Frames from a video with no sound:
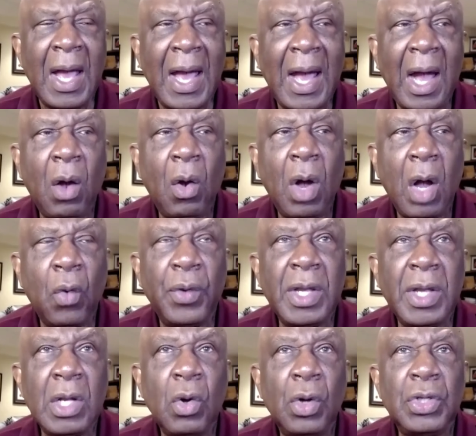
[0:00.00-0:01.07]
how are
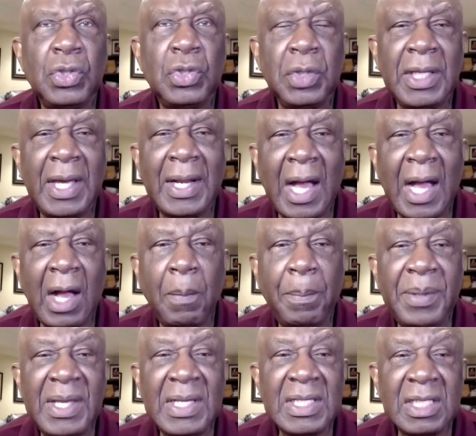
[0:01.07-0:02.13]
we going to get our
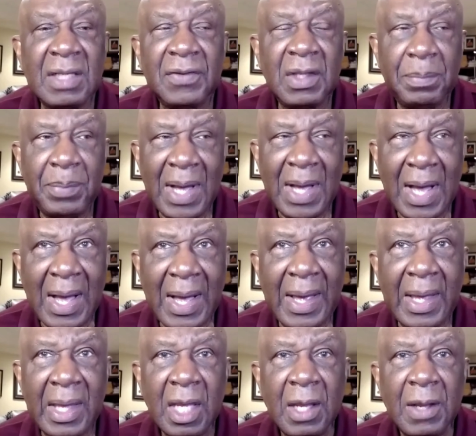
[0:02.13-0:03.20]
piece of the
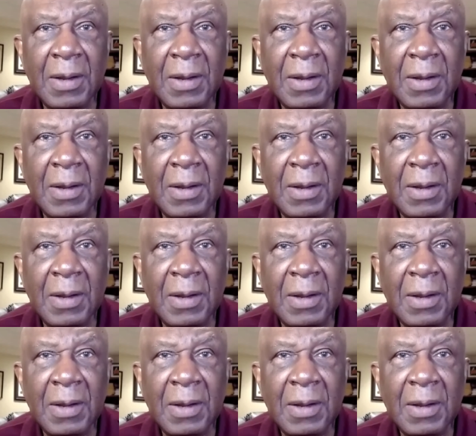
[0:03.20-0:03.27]
pie,